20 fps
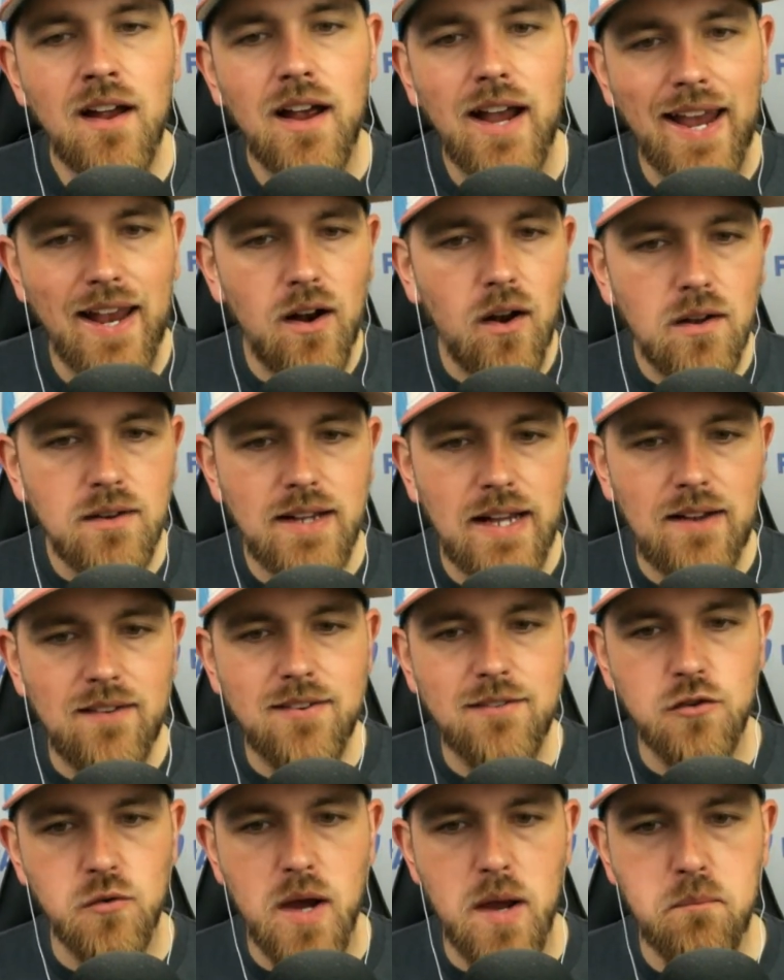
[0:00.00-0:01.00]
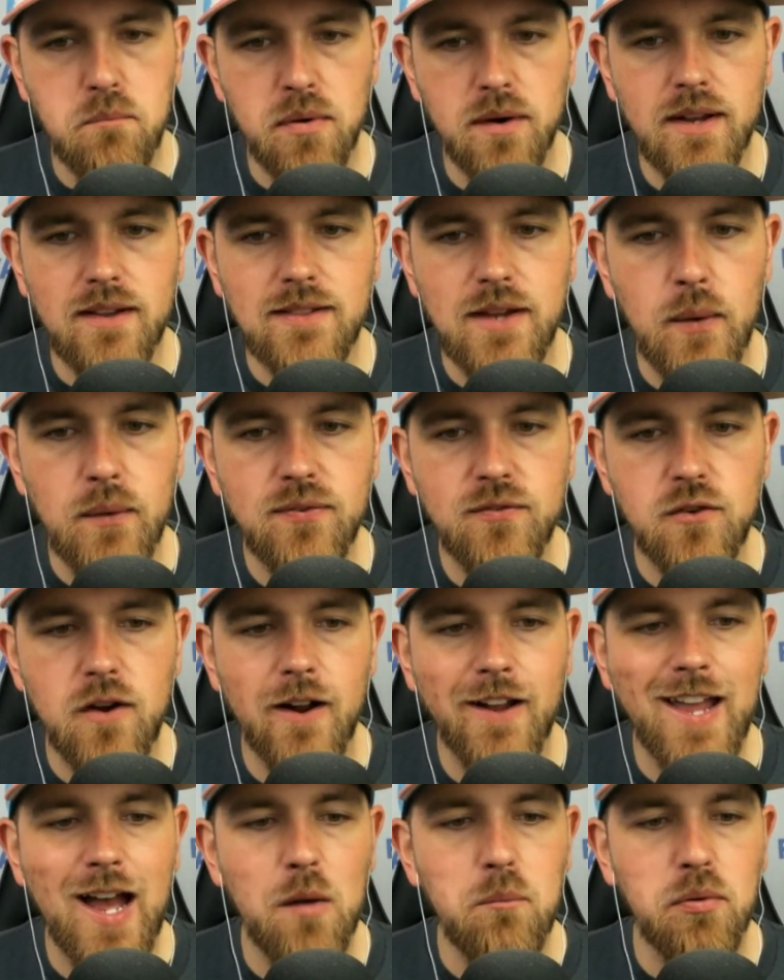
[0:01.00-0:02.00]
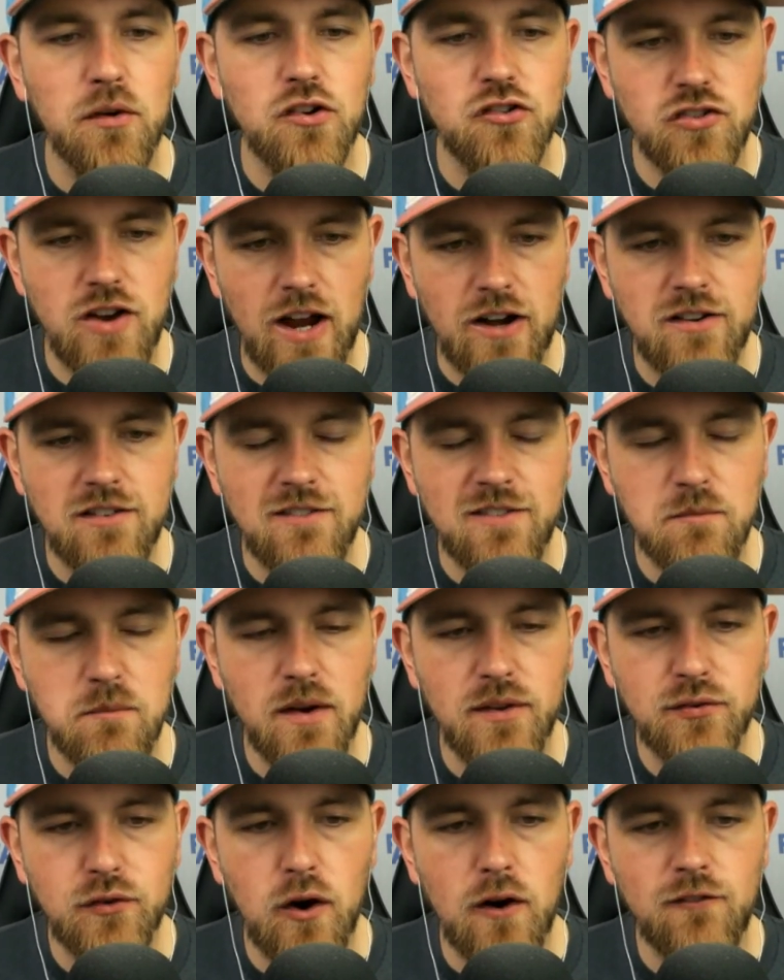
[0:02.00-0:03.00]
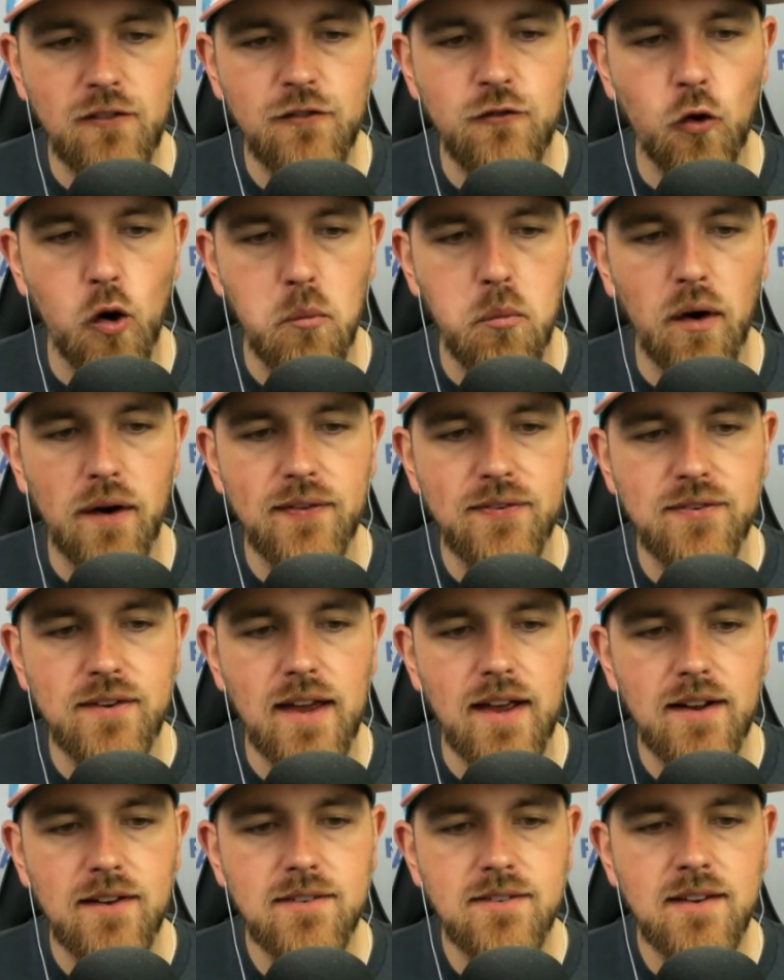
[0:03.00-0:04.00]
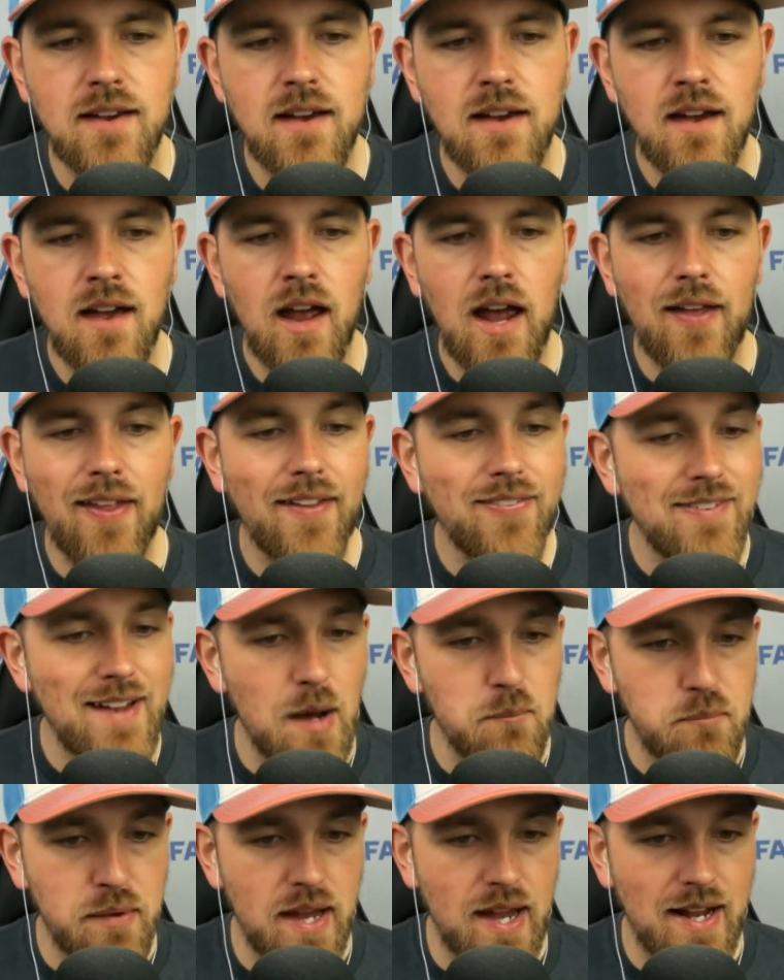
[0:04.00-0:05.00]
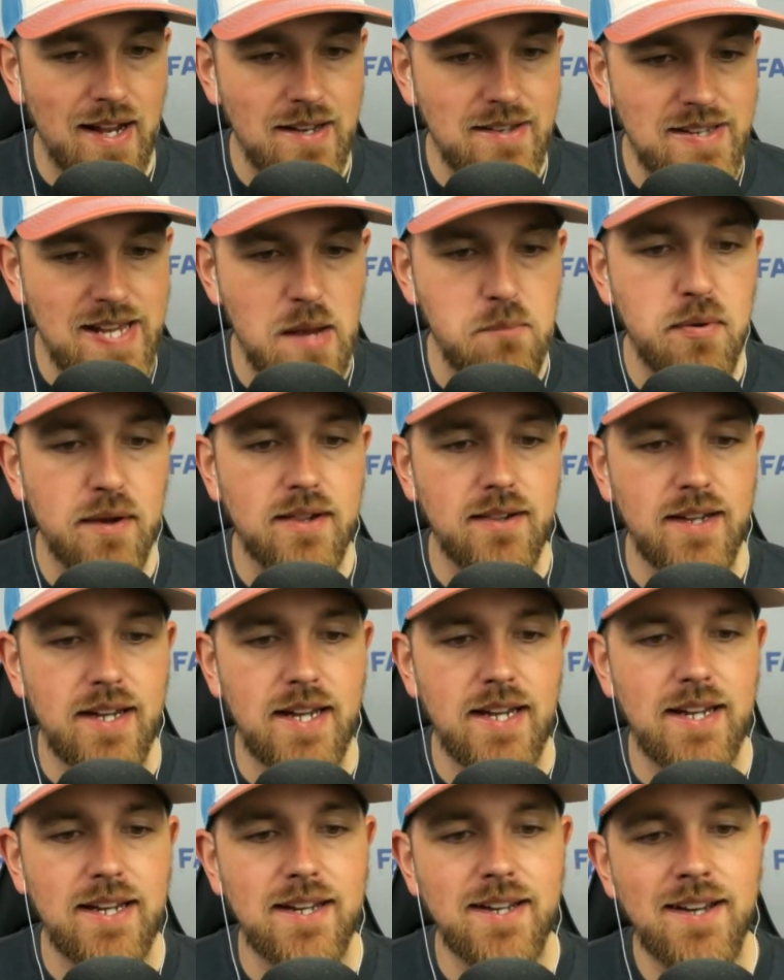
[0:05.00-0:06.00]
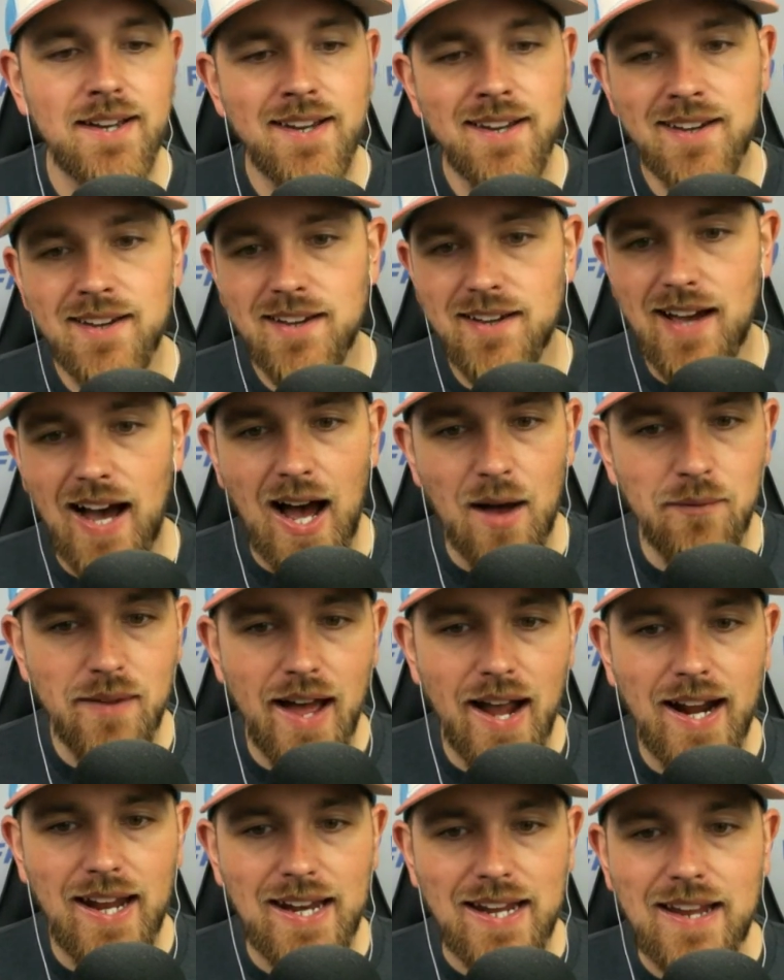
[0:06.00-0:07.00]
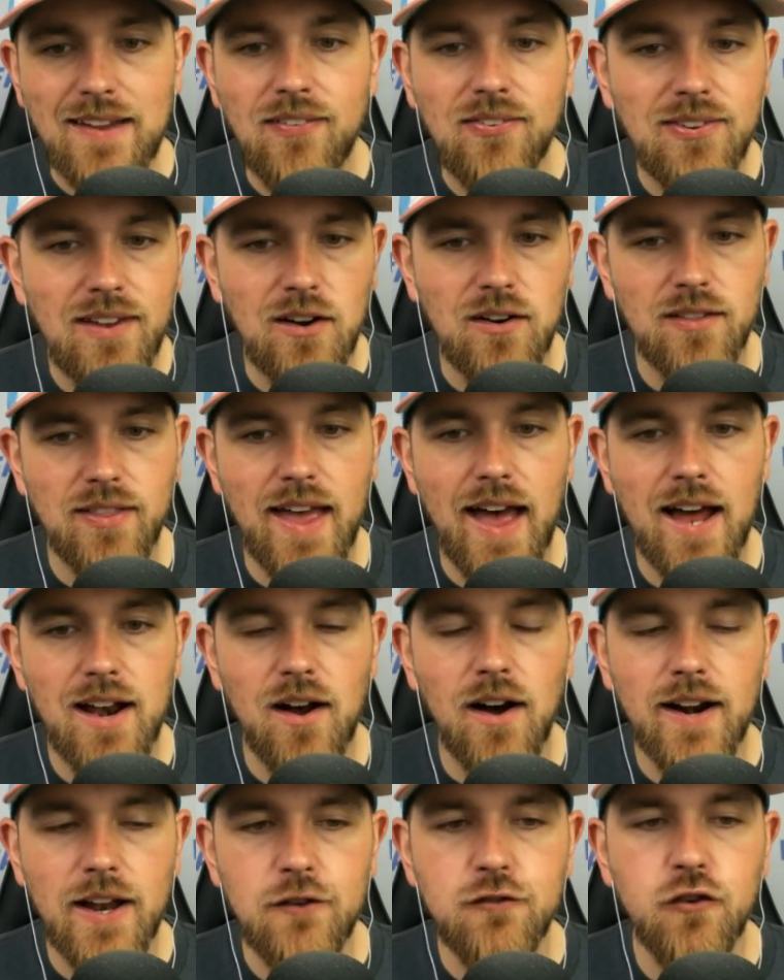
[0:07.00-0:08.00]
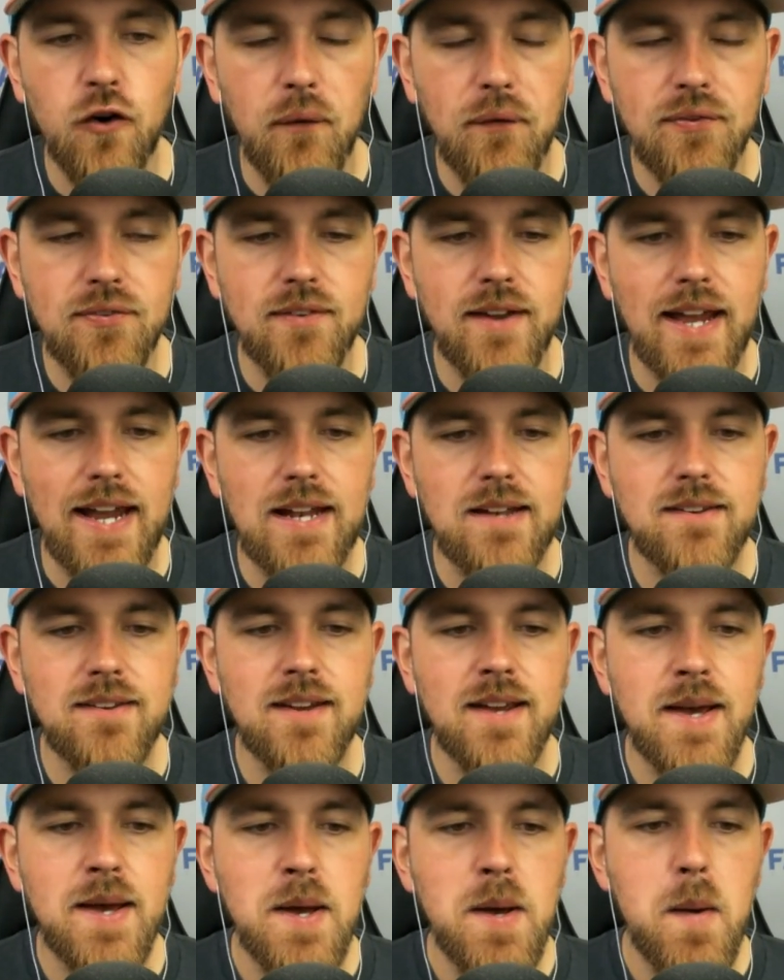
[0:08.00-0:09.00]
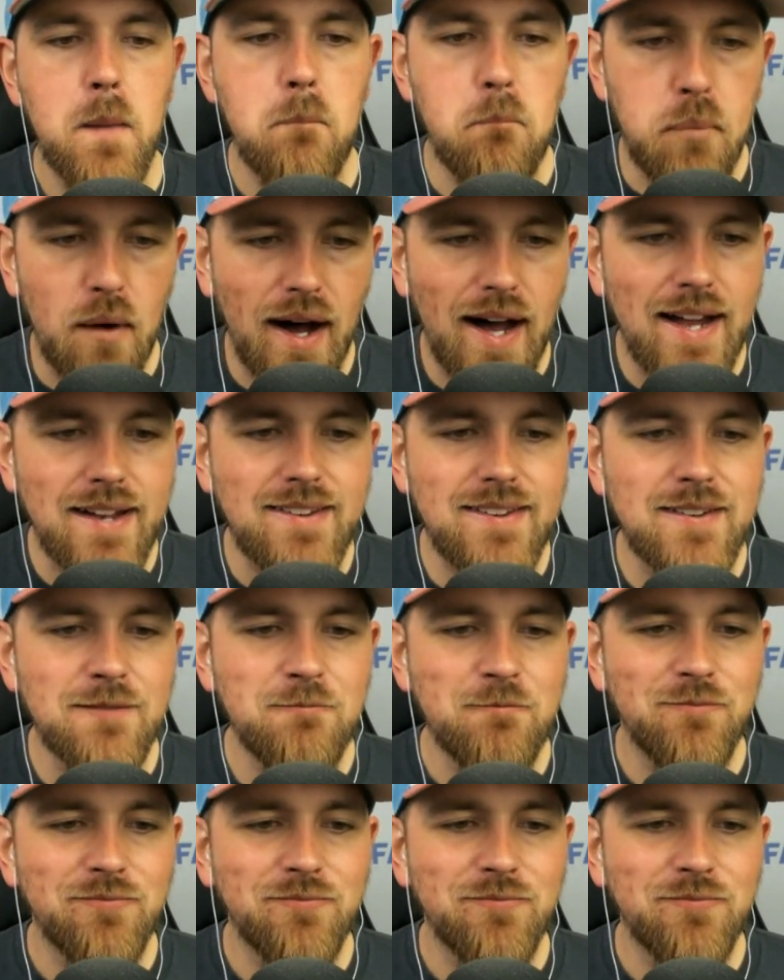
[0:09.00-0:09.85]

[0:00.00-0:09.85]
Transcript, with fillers: It all leads to a pretty low strikeout projection for Musgrove of four point six. And that's not big, and typically I'm not going to consider that on a full slate. But